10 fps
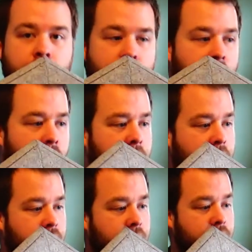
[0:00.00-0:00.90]
Goop
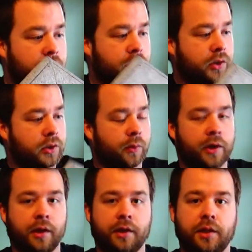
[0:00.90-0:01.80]
hinges. So we're
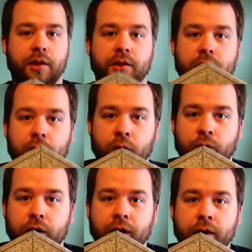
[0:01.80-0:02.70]
going to let these set
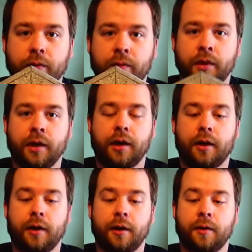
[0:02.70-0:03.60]
overnight.
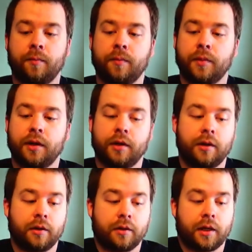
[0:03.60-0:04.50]
And
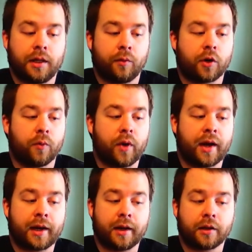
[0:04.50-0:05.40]
then we'll come
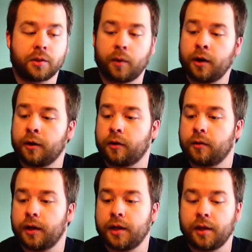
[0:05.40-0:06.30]
back at it tomorrow.
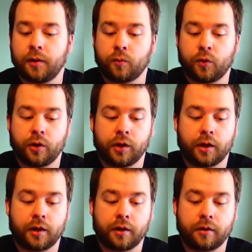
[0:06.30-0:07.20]
And then
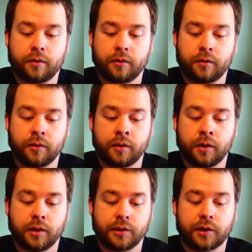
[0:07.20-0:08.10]
we'll
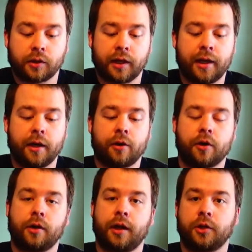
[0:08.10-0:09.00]
start laying out
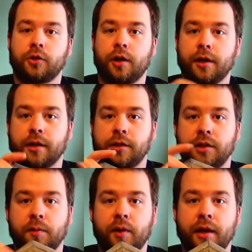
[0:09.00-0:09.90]
our electronics in
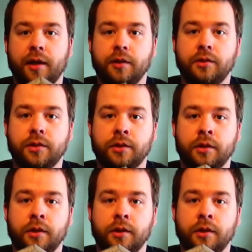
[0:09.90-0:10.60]
the bays.